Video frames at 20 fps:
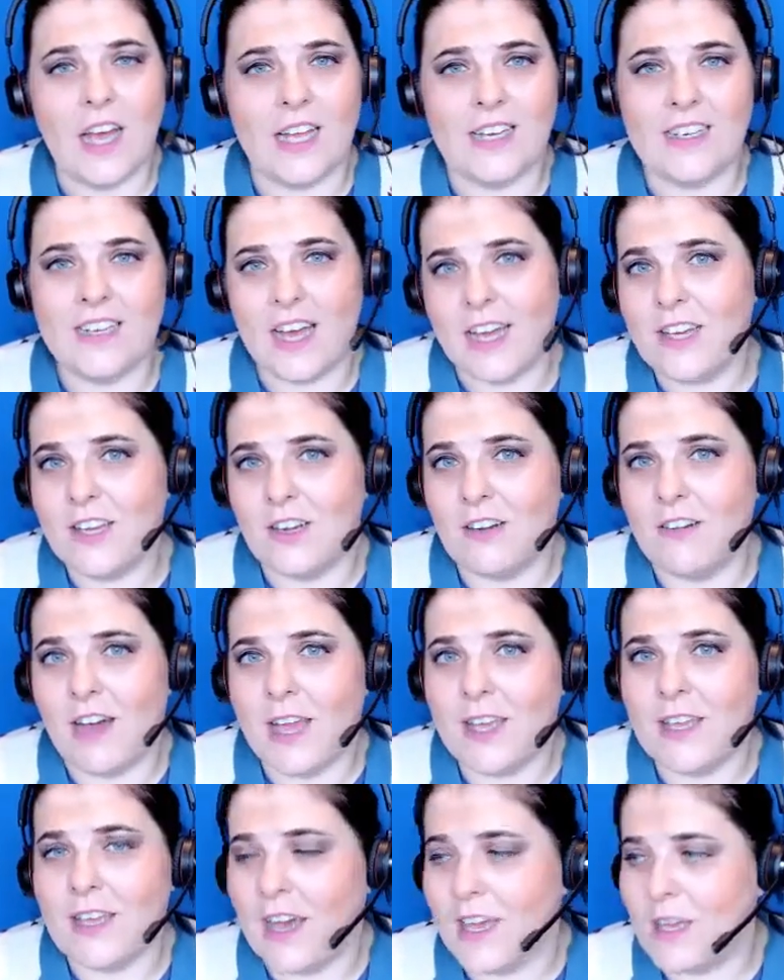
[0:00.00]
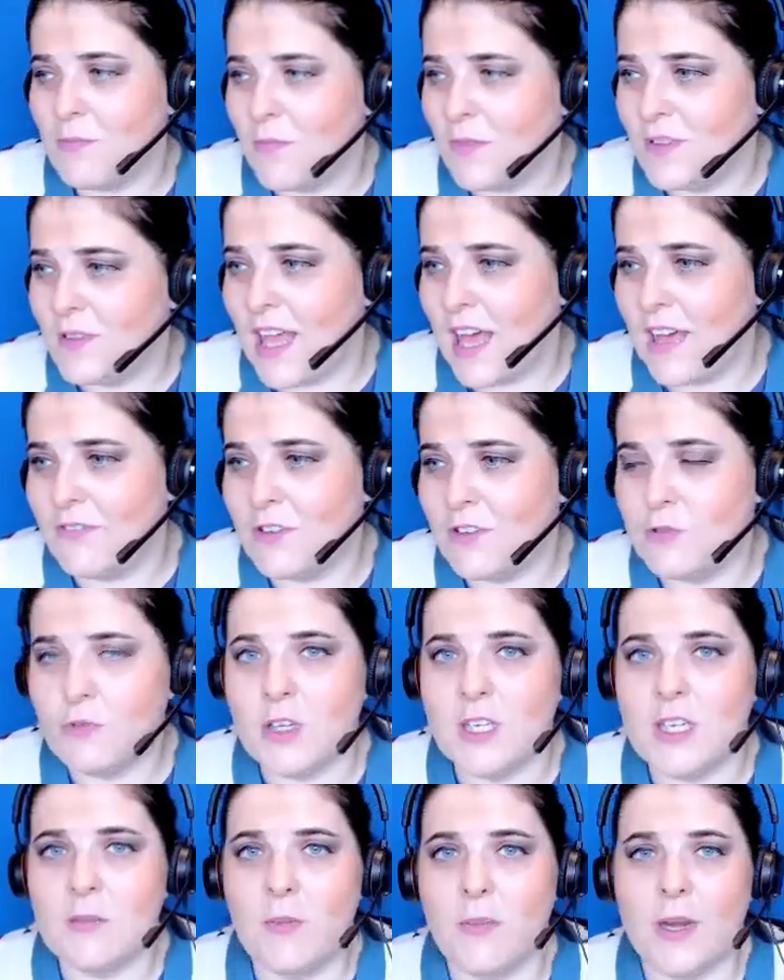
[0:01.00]
and i you know I, I am an avid
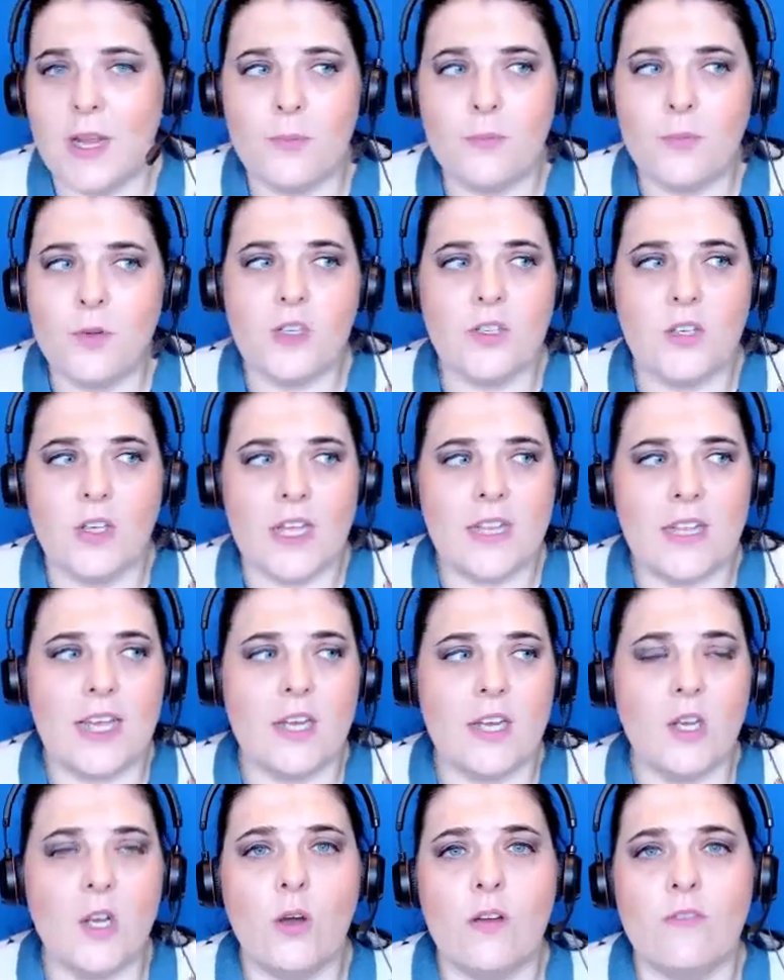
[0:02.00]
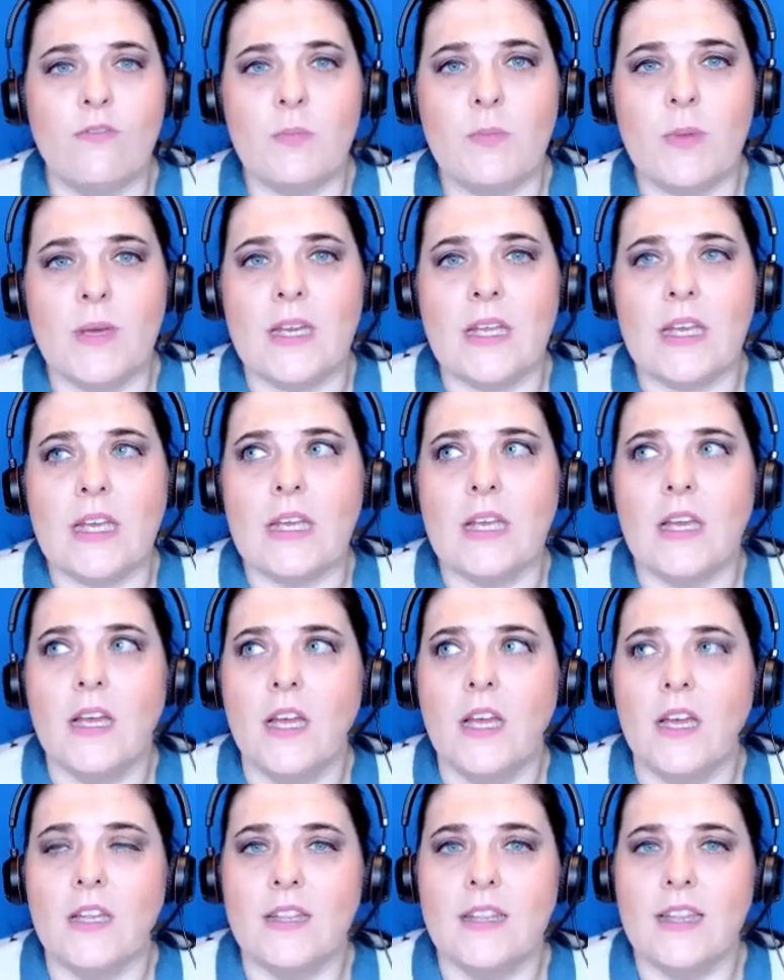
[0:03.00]
reader but i appreciate that not everybody
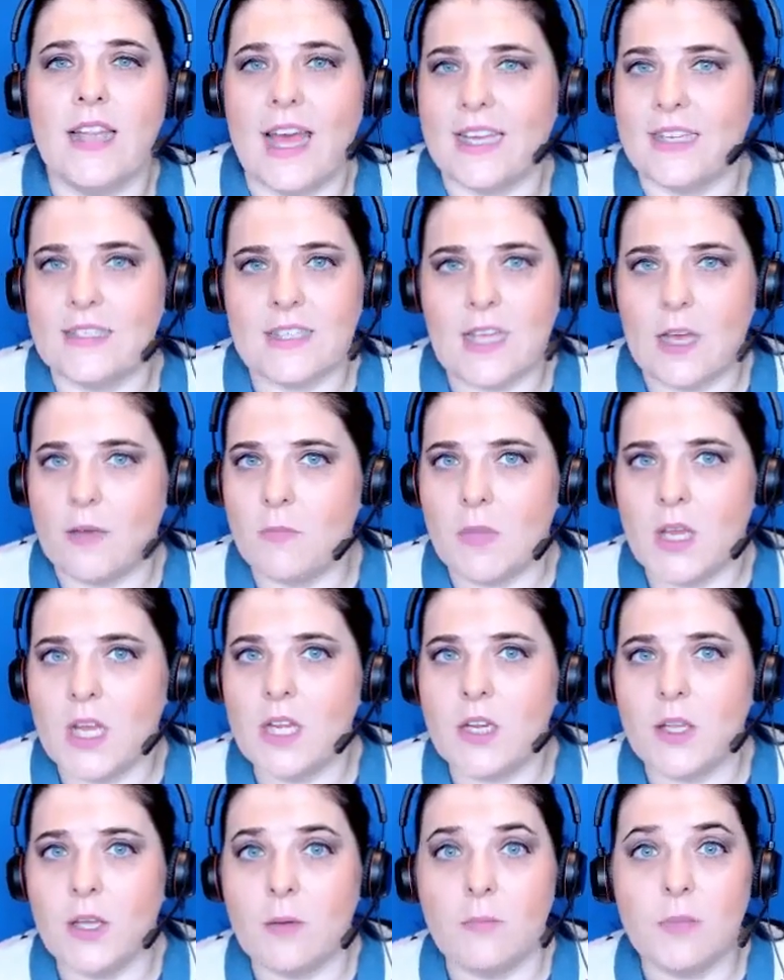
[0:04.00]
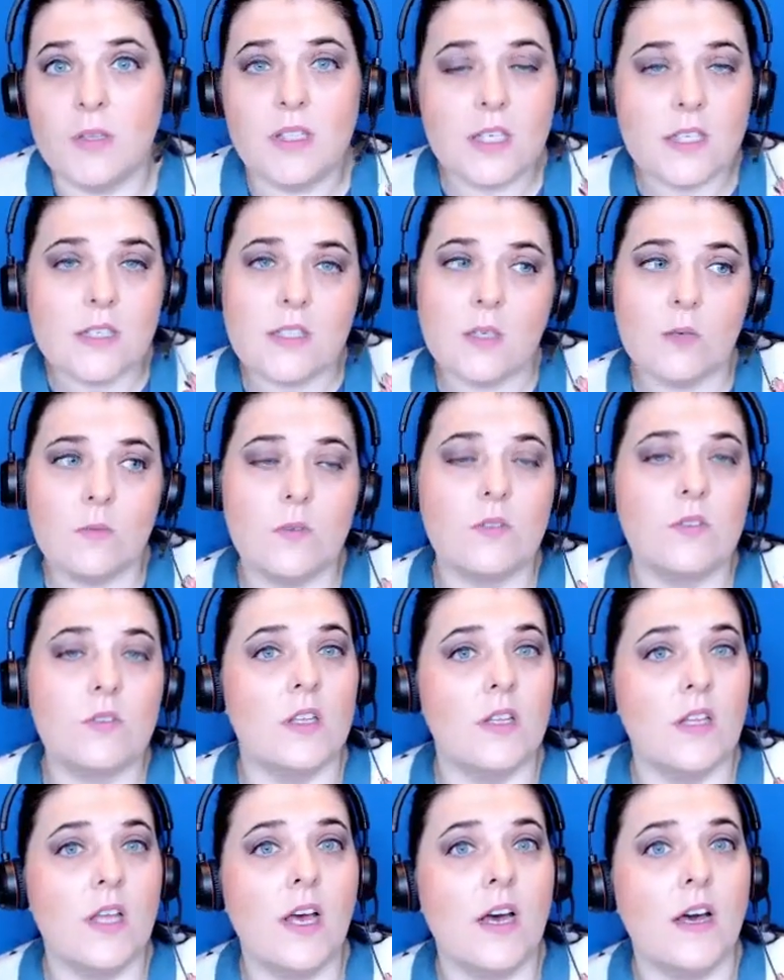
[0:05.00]
likes that medium but they still want to
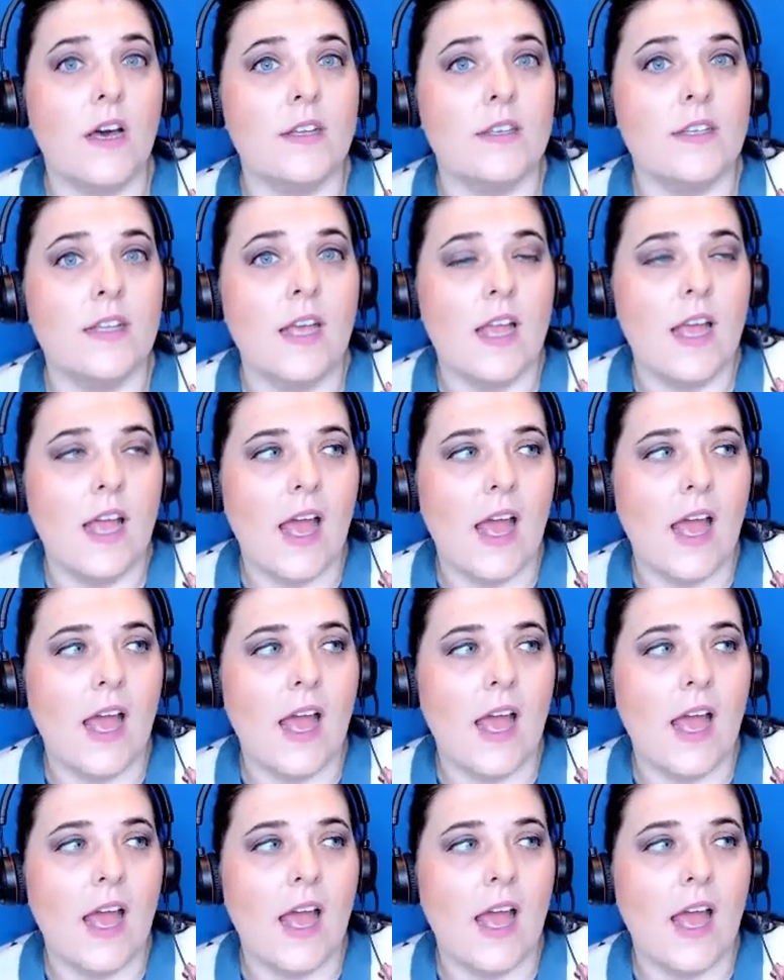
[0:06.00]
learn